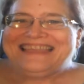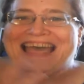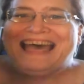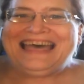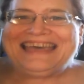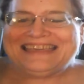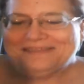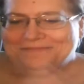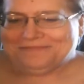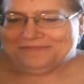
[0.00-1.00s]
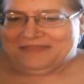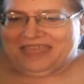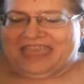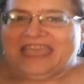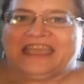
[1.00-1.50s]
Hi,
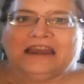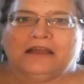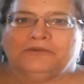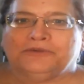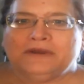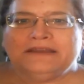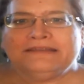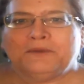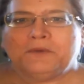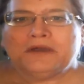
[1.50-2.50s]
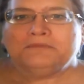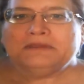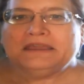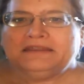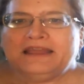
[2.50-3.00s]
and I was ready to say welcome to
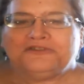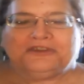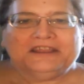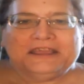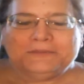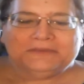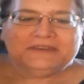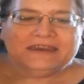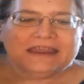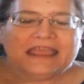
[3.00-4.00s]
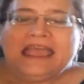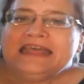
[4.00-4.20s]
Naturally Kim's Knitting.